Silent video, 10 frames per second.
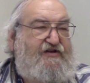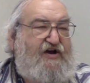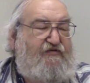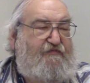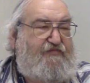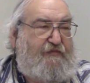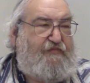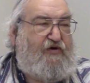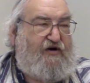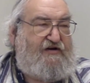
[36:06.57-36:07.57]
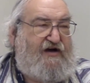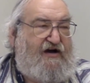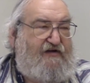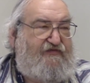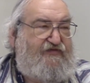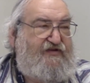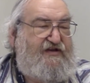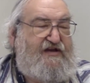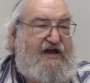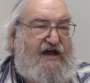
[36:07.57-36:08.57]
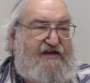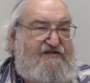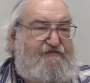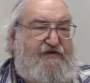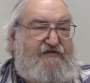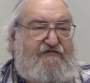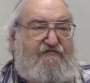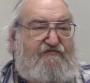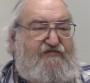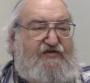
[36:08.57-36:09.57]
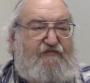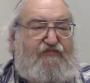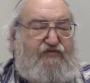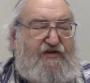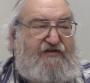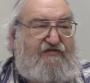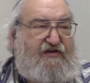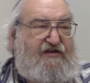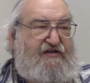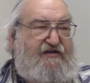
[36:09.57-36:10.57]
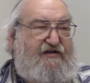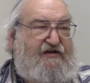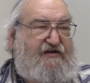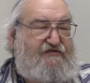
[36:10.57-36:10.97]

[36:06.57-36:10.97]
a part of has been completely